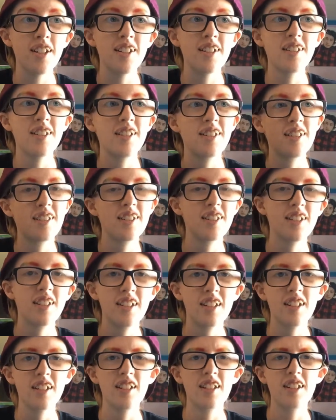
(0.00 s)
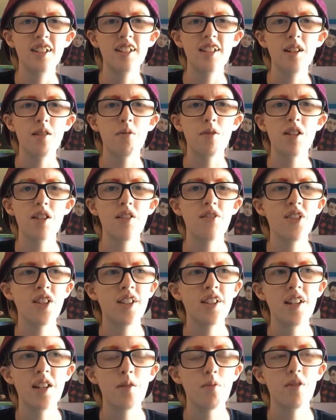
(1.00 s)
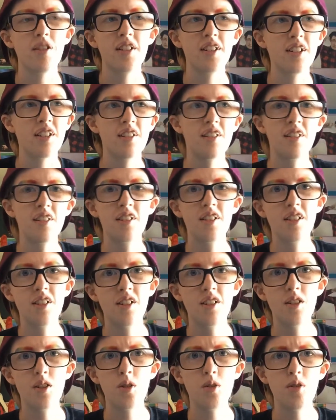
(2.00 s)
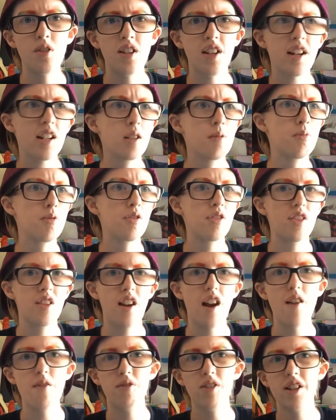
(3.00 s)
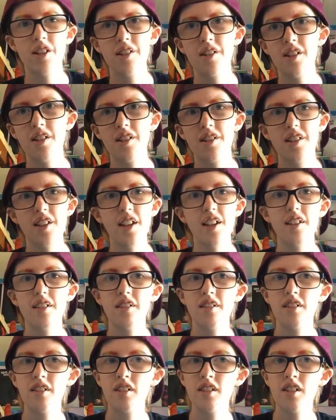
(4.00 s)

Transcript: And yeah, once I've done this one, I can do the other books that I've read since then.